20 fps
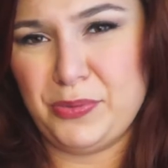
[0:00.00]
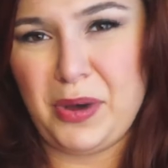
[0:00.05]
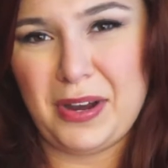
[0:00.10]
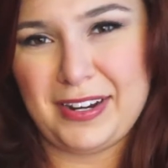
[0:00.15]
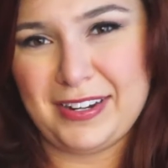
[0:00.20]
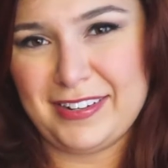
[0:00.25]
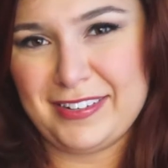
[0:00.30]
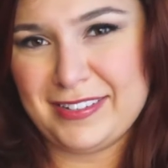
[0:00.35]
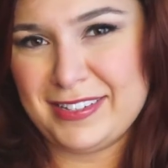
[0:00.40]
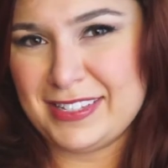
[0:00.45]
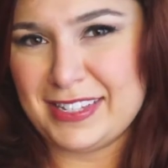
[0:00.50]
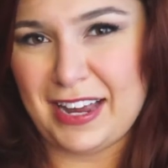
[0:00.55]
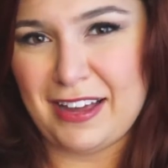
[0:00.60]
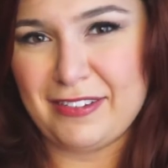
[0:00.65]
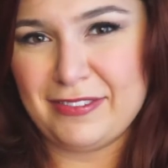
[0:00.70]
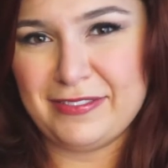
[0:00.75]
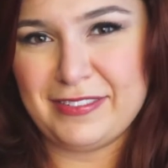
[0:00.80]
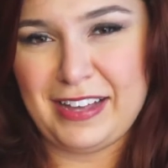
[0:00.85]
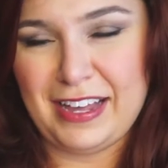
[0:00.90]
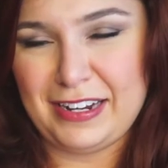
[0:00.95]
water
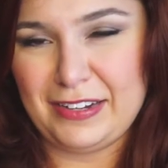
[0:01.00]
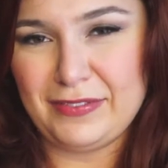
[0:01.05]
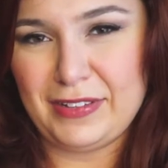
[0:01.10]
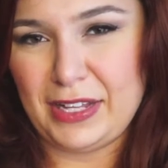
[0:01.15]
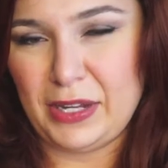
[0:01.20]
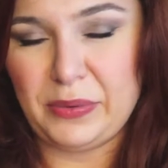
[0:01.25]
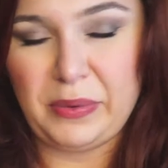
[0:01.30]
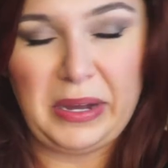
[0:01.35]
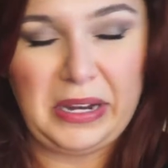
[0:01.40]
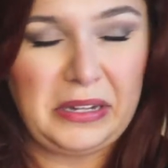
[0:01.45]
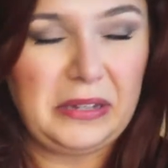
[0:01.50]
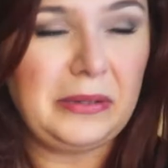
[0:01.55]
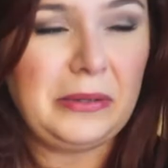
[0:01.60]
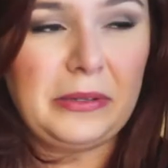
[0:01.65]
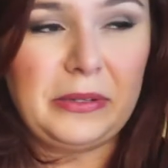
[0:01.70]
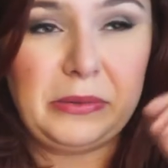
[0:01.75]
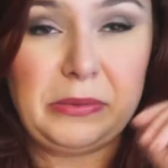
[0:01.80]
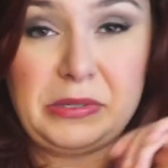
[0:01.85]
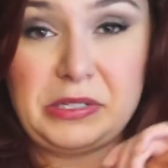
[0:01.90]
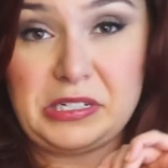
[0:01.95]
stuff, kind of like a wine
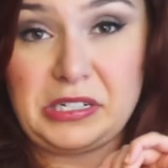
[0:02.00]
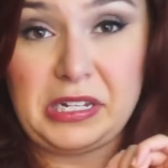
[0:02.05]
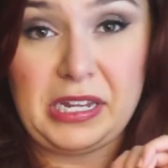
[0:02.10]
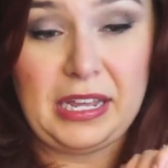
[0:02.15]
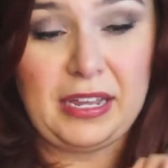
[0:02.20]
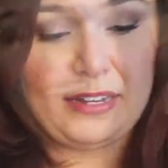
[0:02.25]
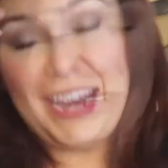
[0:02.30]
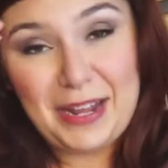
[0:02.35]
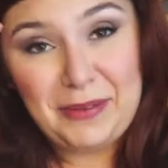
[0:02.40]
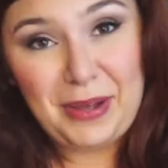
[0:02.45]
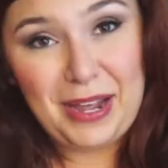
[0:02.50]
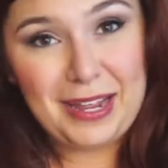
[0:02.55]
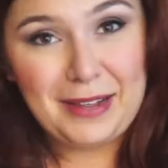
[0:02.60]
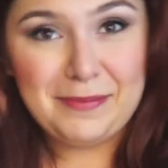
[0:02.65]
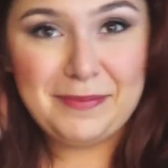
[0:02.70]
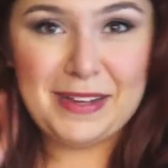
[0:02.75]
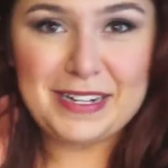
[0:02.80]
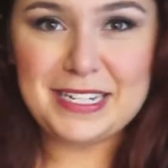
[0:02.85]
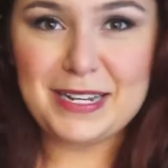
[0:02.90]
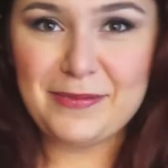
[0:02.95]
cooler, which I hate. Anyway,
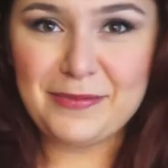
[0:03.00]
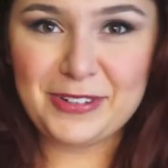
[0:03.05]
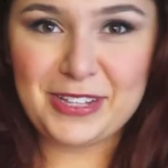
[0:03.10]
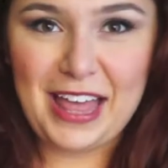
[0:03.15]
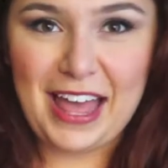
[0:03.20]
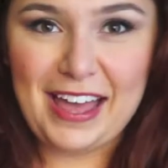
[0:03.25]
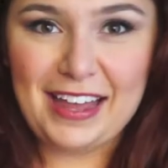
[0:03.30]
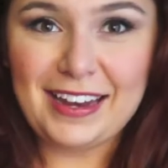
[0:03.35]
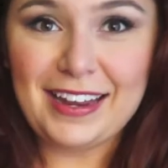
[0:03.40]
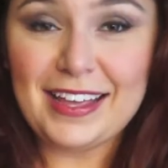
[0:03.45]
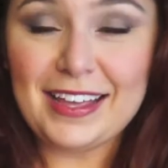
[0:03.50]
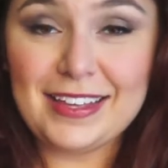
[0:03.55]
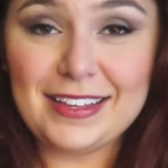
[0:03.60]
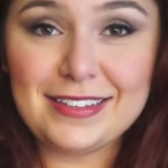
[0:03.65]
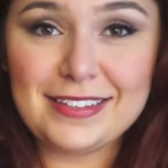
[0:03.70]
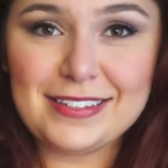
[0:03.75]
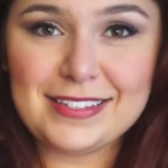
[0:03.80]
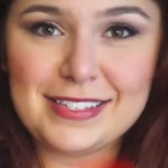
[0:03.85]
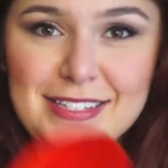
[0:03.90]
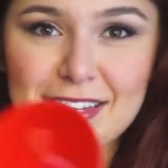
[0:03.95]
my tip for that
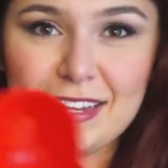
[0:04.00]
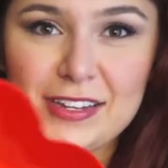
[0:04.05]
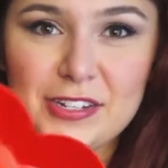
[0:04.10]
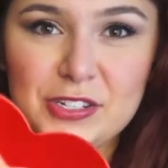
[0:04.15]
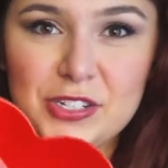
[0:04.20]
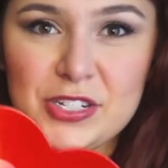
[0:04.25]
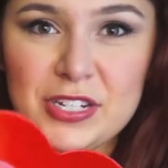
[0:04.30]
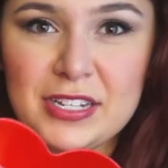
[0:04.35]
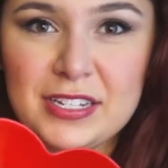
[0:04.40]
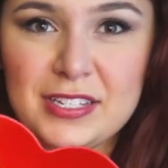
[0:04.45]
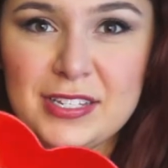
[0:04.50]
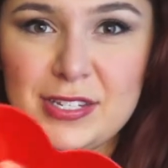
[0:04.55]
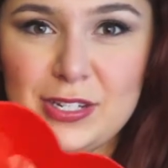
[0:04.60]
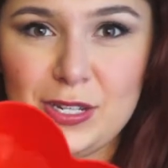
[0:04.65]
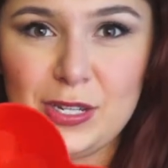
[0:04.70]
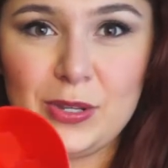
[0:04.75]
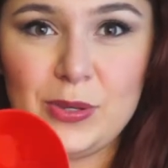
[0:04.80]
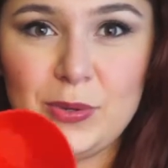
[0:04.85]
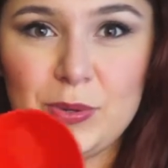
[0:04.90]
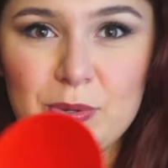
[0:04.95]
is just
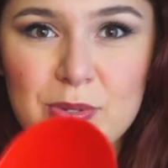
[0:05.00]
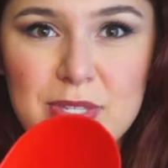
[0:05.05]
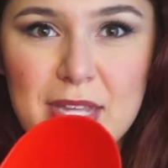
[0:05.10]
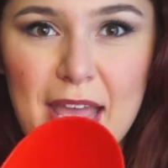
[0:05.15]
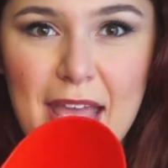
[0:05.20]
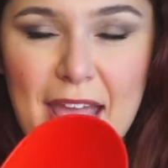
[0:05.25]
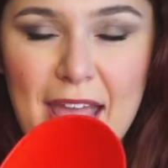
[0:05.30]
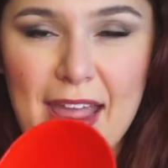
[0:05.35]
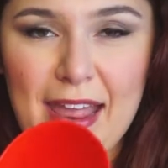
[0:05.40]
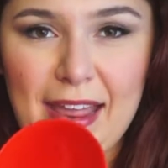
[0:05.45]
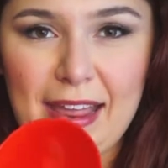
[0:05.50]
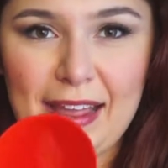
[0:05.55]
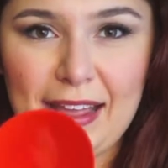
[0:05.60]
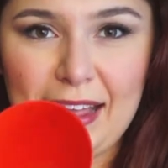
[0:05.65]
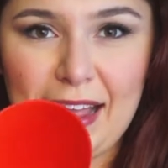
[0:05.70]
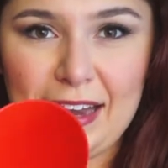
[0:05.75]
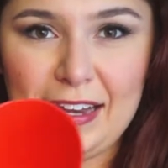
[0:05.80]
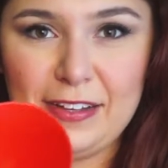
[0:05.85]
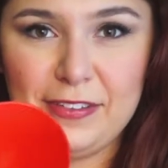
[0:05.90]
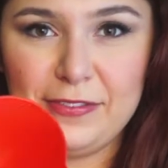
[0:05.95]
use a
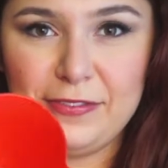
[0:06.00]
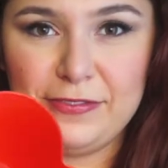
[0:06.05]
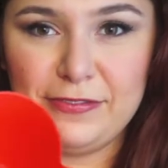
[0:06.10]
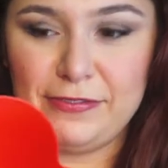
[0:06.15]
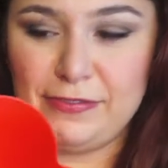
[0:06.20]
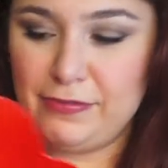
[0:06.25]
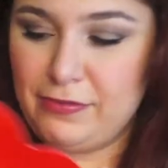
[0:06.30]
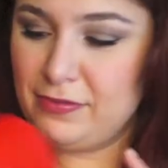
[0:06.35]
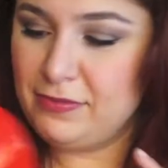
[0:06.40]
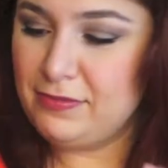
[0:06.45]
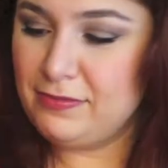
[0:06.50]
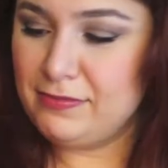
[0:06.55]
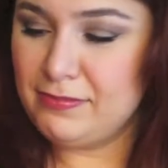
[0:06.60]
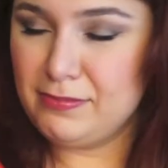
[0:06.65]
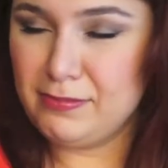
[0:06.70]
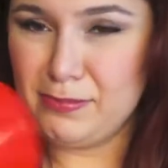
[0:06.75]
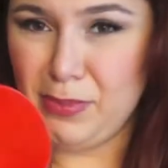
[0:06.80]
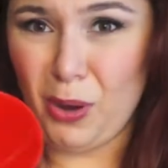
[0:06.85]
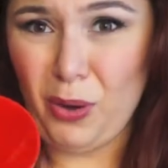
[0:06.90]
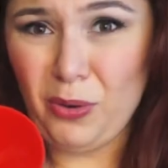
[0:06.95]
kind of
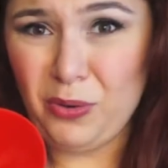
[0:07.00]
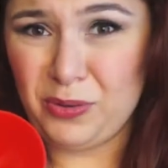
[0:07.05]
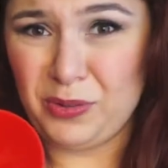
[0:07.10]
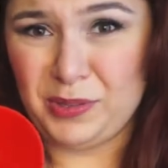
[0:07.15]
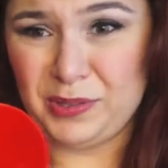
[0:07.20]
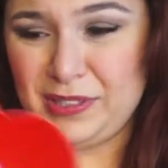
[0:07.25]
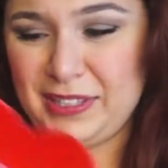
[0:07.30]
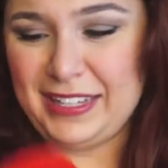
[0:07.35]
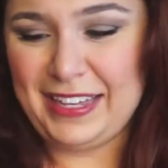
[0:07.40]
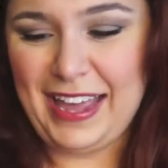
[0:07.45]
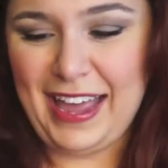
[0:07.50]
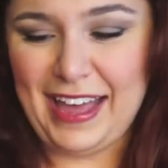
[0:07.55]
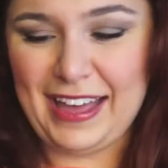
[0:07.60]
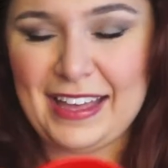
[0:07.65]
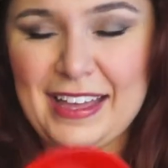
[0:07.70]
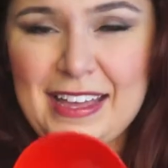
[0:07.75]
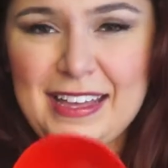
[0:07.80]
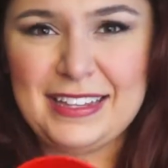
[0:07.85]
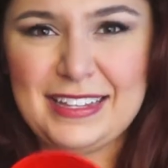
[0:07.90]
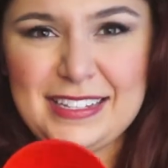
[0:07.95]
bowl.
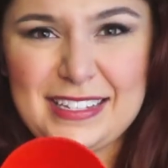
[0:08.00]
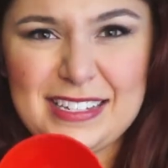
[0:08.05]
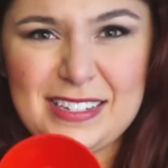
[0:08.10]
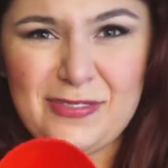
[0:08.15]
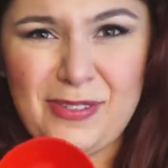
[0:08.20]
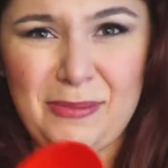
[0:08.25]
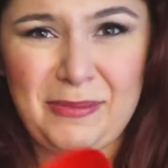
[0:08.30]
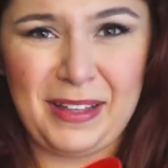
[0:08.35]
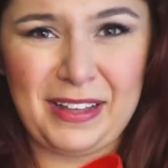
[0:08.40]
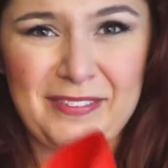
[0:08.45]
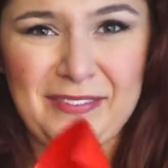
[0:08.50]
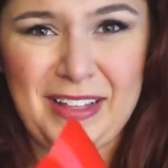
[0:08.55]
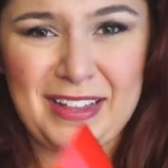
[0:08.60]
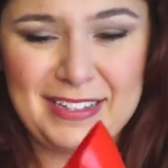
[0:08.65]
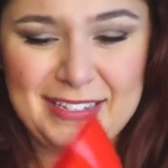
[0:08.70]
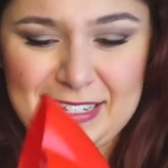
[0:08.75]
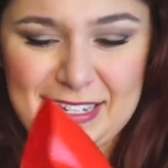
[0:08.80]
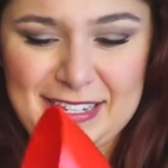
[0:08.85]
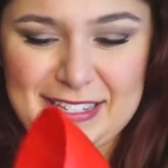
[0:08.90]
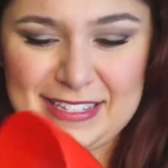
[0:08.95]
Yeah, this is from like
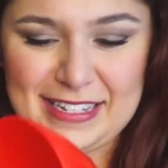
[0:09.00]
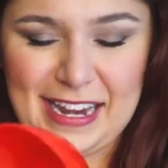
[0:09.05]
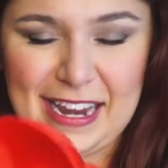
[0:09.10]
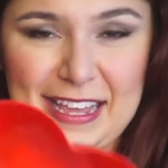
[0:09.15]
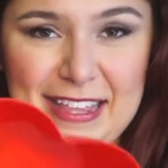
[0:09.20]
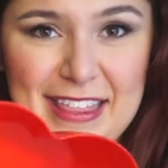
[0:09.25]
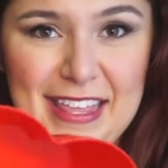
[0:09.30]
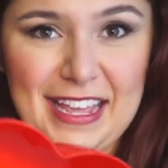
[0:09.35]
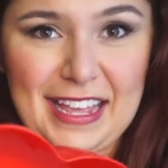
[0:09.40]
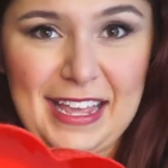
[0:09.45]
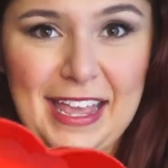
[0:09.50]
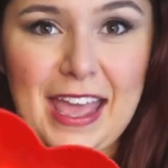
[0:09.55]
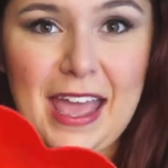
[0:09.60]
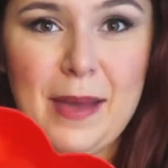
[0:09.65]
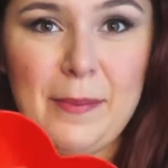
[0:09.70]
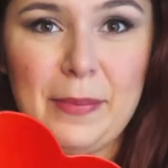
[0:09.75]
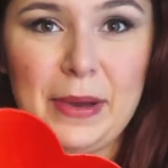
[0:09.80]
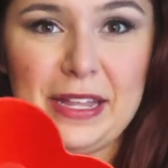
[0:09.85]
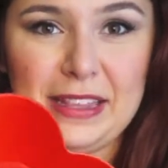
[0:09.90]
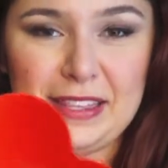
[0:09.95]
Valentine's Day, I think,
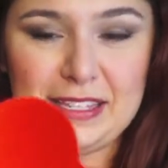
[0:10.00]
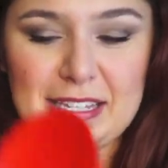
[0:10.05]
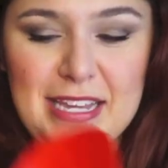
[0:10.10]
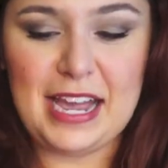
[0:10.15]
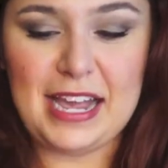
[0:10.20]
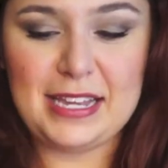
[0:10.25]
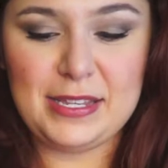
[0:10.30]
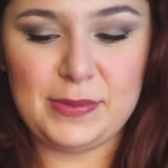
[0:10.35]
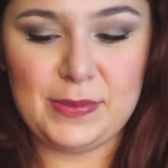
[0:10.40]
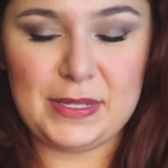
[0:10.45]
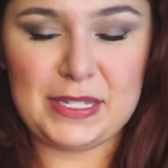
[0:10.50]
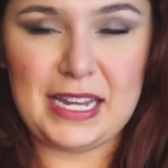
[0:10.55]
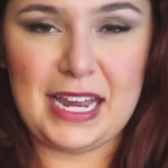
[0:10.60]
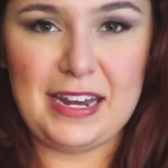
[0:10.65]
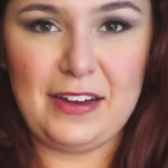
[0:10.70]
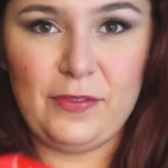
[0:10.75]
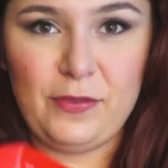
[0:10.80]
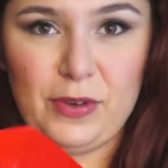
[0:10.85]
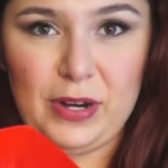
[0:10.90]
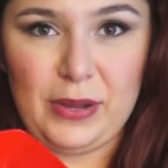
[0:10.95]
but the size was
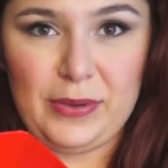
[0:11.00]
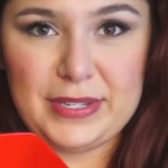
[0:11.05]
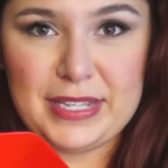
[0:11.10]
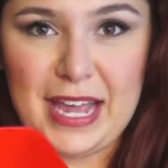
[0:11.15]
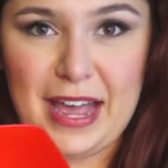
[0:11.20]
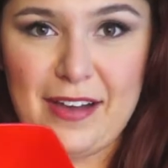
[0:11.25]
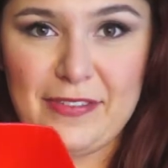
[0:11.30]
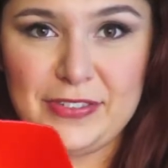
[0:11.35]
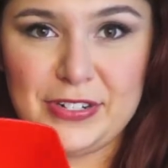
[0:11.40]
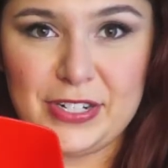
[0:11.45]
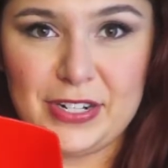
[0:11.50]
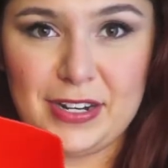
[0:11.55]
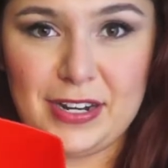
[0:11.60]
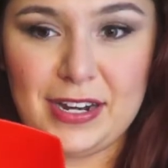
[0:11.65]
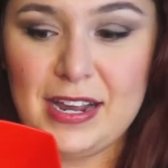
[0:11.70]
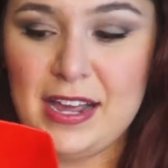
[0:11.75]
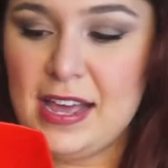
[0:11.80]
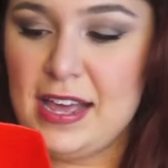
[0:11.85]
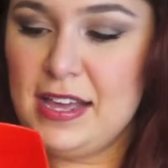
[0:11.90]
kind of what I was after.